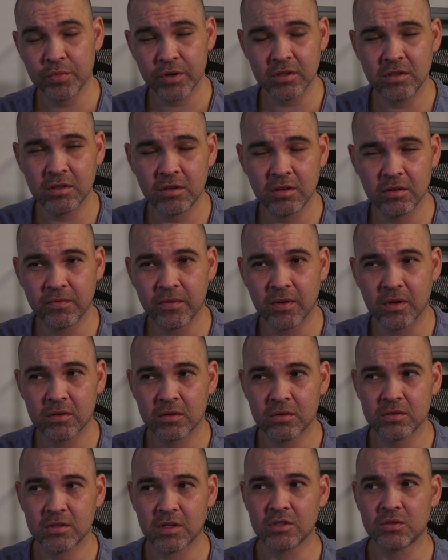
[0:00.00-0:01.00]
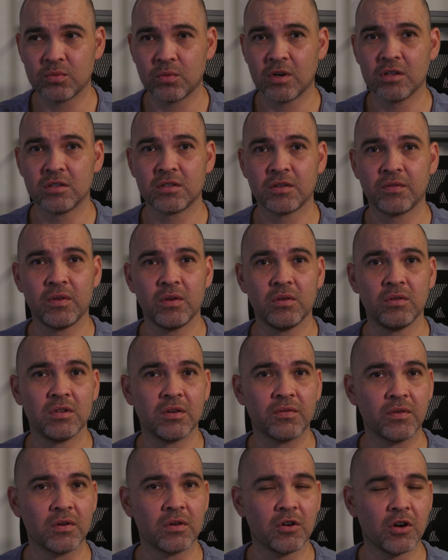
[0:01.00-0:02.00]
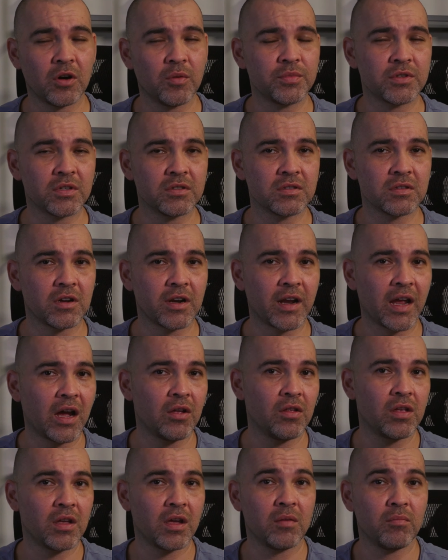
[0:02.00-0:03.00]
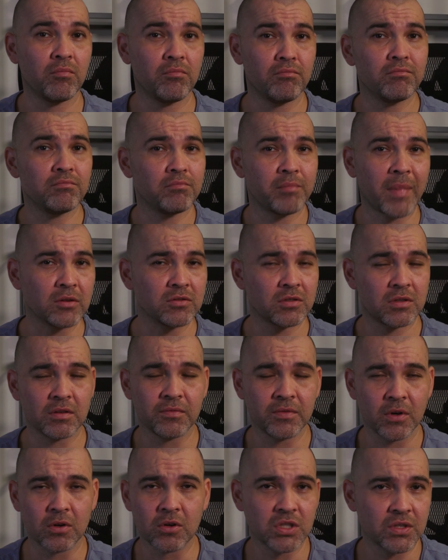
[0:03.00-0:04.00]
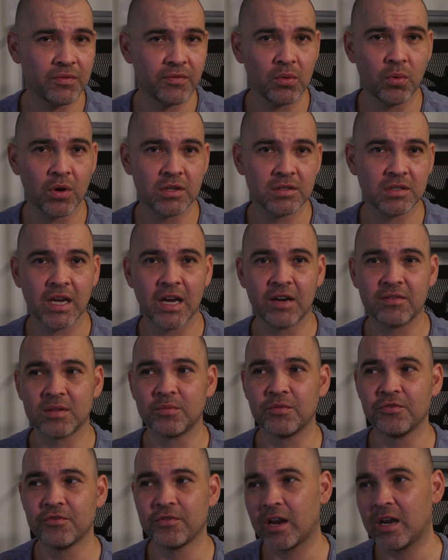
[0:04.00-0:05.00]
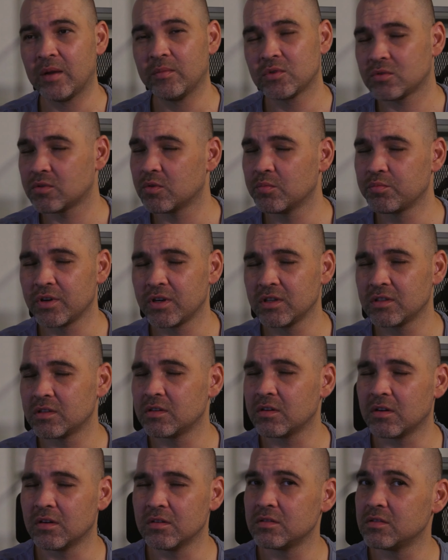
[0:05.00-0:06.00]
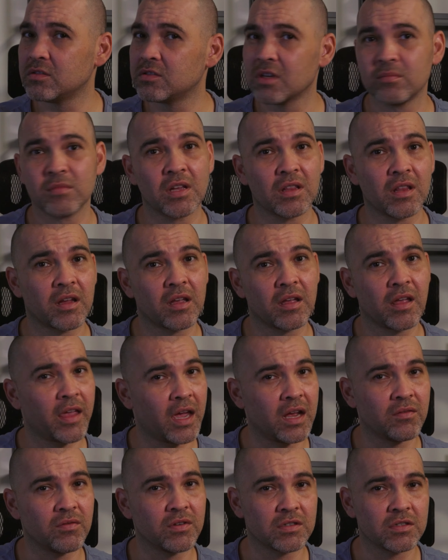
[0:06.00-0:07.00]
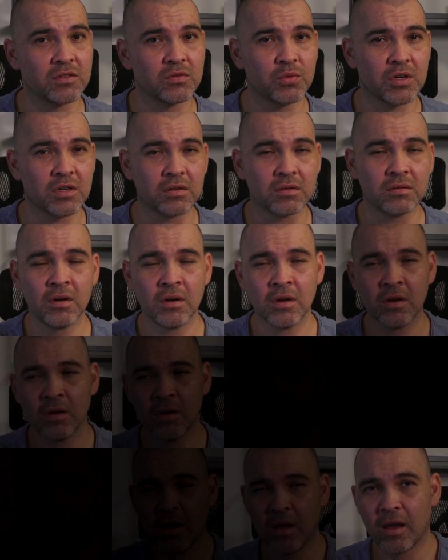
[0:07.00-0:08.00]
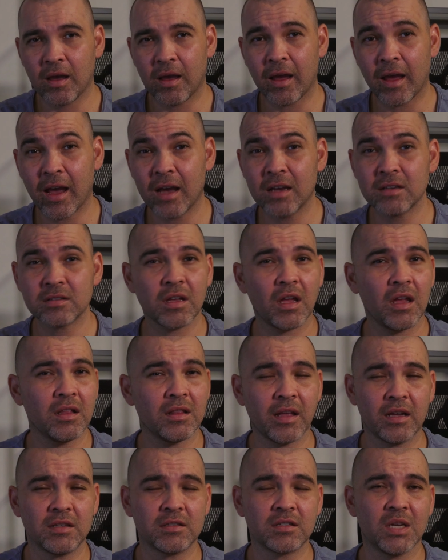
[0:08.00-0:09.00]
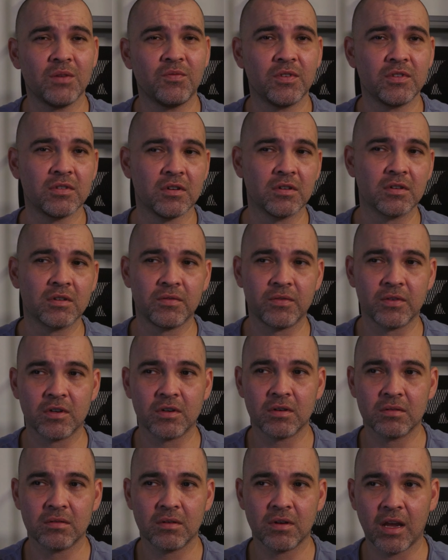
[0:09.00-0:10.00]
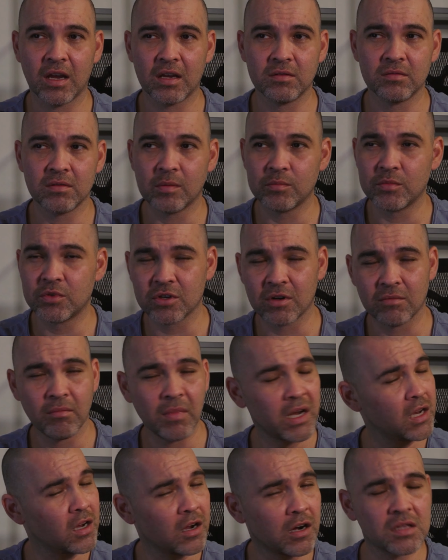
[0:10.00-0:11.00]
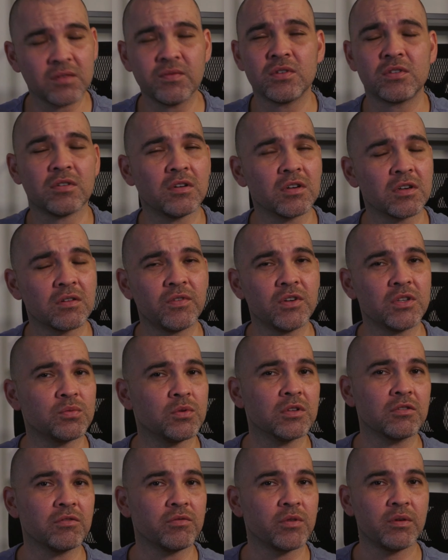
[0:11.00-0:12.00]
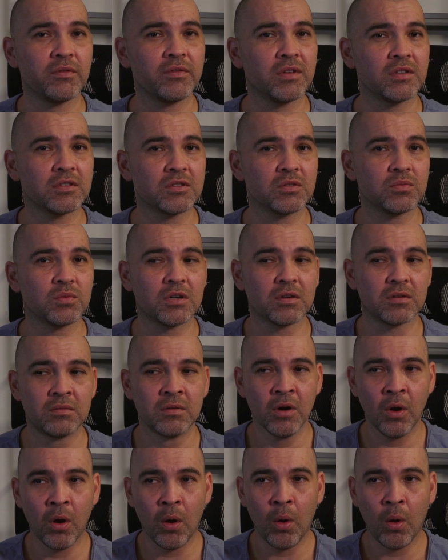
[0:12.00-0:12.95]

printing your photos, as well as a few different options on how you can mount the photos if you wanted to have them framed or printed onto something like a canvas as well. As a landscape photographer, and I'm sure many other photographers will agree with this as well,